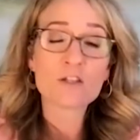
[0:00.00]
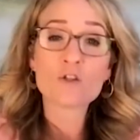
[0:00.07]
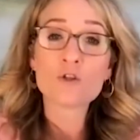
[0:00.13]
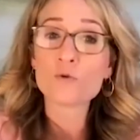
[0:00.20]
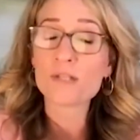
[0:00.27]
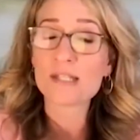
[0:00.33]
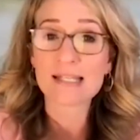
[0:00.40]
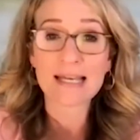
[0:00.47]
to
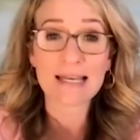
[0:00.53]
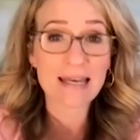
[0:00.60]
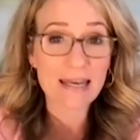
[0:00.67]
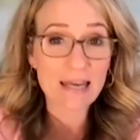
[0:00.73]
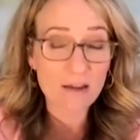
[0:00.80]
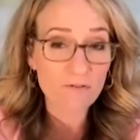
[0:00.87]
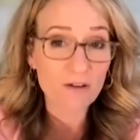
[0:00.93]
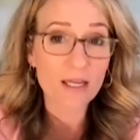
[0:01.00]

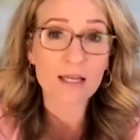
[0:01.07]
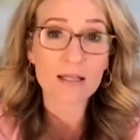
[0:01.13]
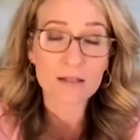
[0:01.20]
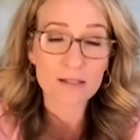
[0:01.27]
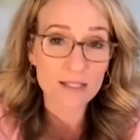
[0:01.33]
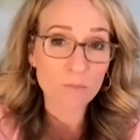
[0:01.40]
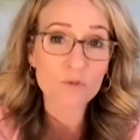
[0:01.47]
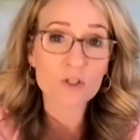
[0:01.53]
significant
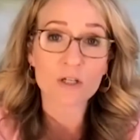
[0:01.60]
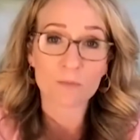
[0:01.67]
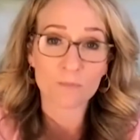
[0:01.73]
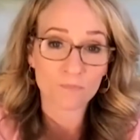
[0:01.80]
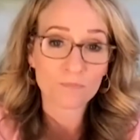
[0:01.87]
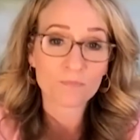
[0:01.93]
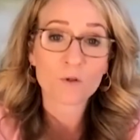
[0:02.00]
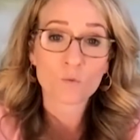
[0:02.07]
symptom
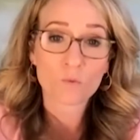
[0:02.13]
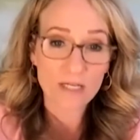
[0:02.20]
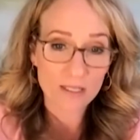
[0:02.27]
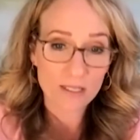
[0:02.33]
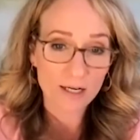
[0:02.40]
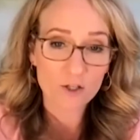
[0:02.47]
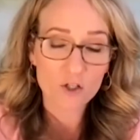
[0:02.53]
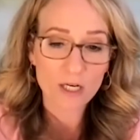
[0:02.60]

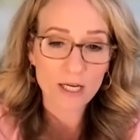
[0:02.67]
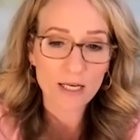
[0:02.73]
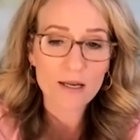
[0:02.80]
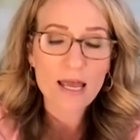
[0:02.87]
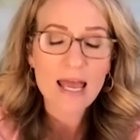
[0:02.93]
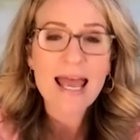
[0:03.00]
reduction.